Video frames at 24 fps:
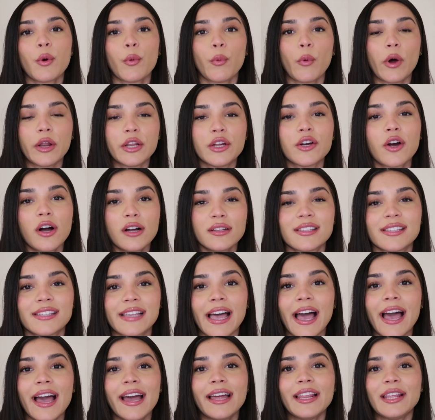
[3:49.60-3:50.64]
when you're on
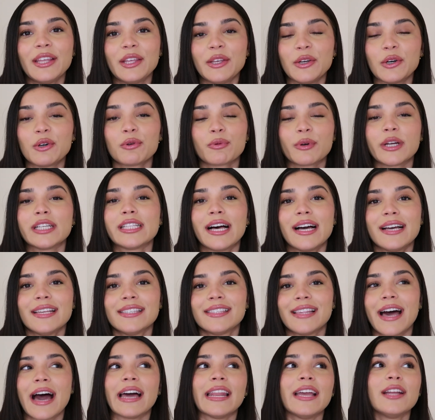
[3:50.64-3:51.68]
set, you'll realize
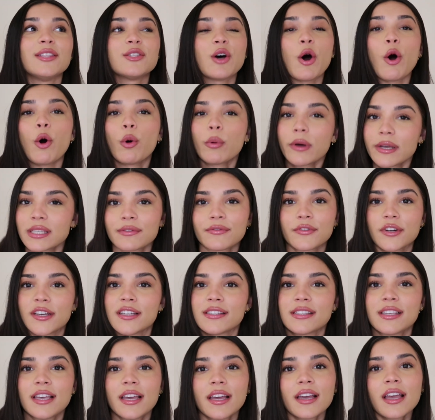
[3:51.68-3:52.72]
that it's always
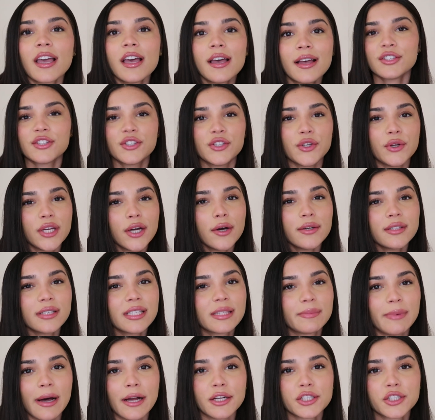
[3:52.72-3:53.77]
freezing. Studios
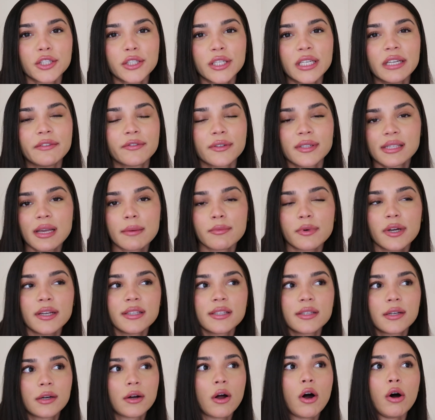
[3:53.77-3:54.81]
especially, for some
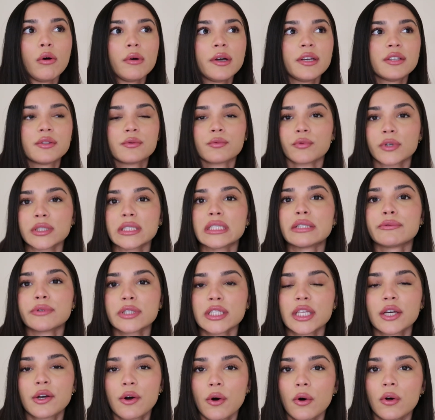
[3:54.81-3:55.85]
reason, are always really,
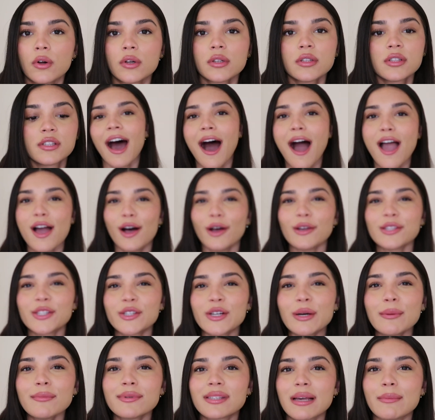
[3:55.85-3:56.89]
really cold. I also
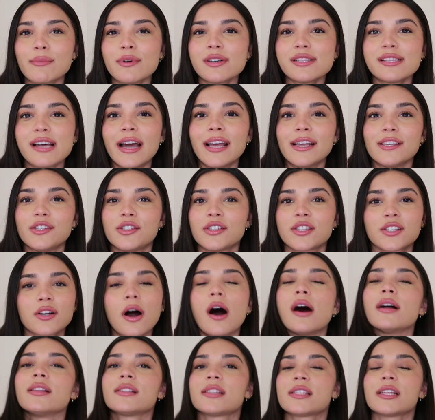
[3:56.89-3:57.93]
am someone that is just
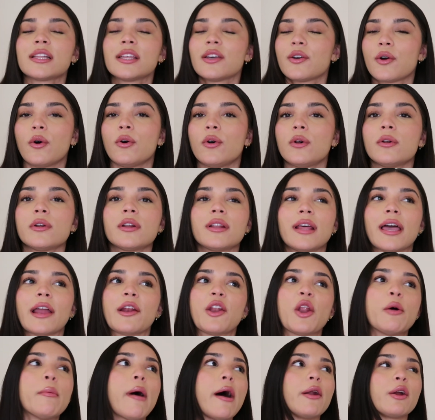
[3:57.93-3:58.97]
constantly cold. Like
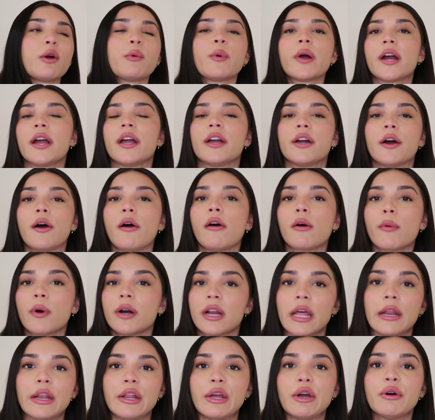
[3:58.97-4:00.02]
no matter where I go or what
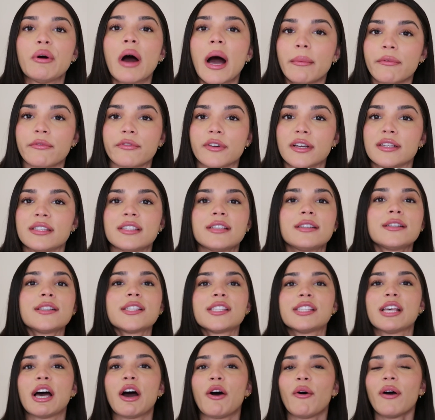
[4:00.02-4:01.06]
I do, I'm freezing.
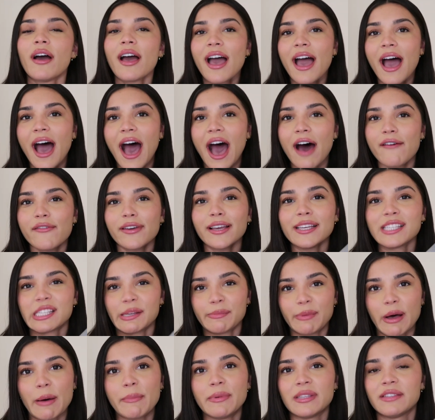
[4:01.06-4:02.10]
So having a
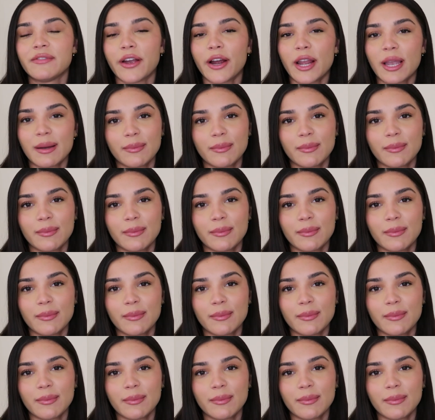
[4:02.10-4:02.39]
zip up is very